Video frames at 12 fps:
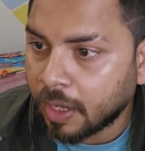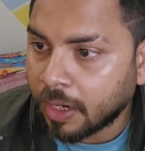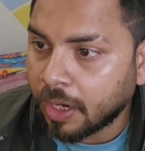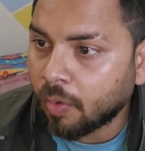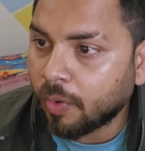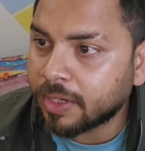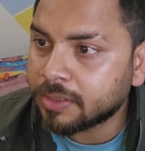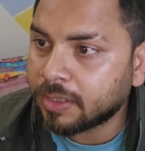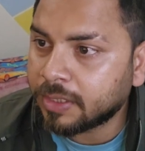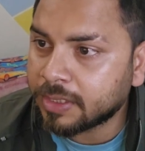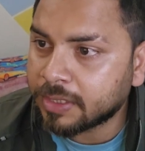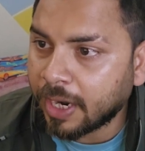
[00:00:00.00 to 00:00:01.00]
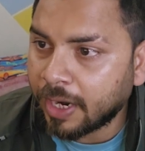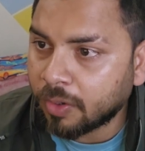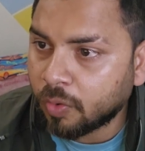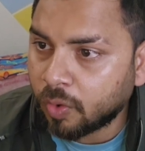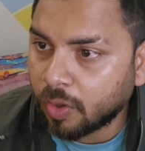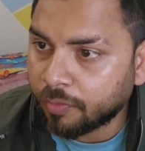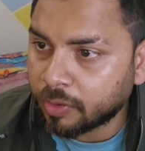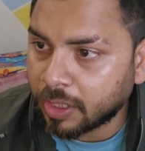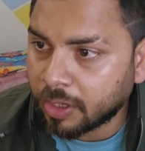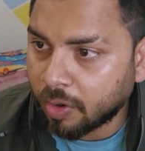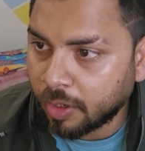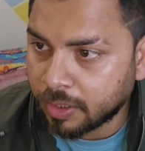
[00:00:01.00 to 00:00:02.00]
Now what is the desired goal of your
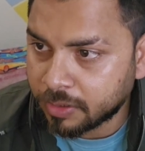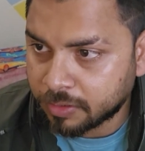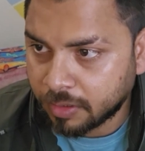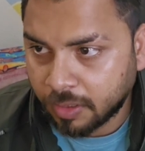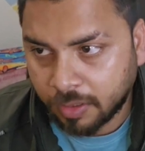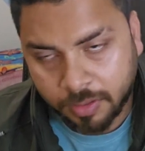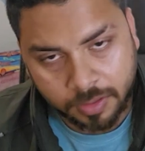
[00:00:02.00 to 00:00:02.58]
target audience?